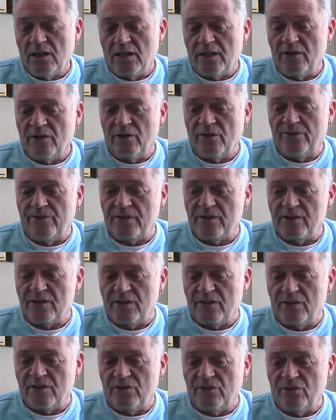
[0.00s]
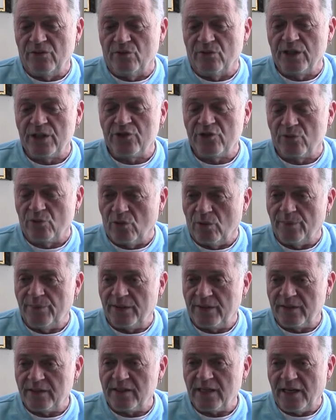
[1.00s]
I don't know if it's a ritual,
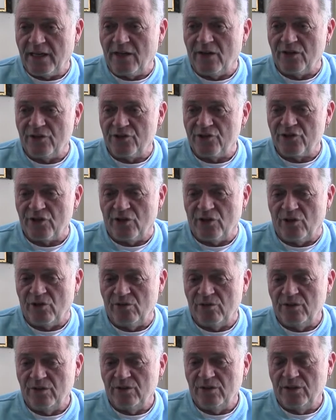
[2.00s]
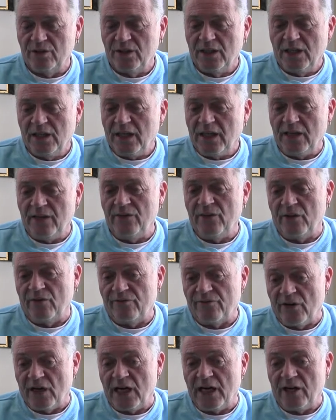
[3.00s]
but the talent show mm-hmm. and the
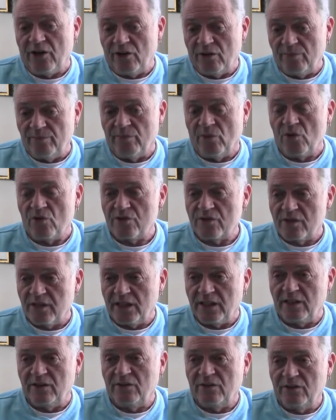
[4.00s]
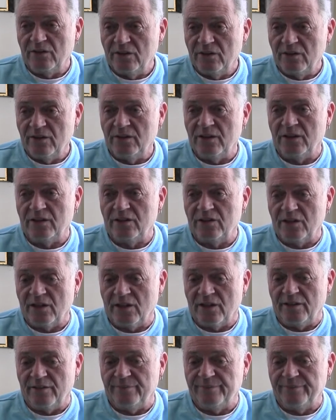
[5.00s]
fire mostly that, uh,